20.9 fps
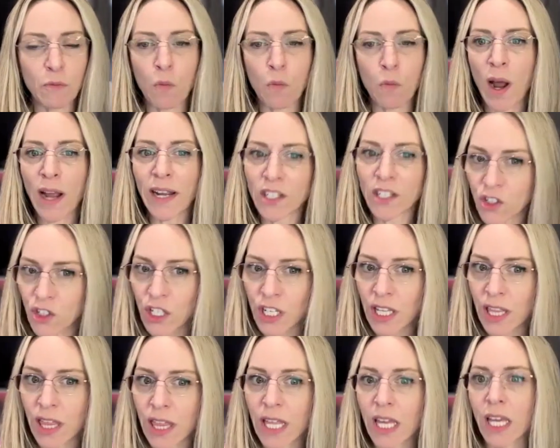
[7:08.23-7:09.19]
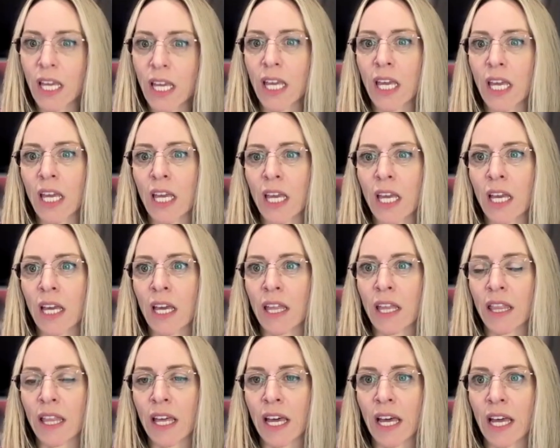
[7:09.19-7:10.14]
Why is she
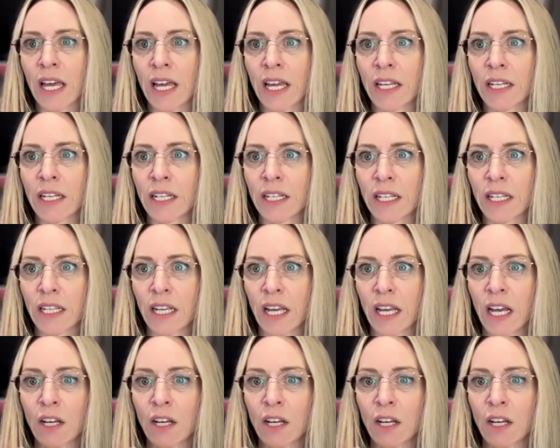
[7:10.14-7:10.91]
thinking that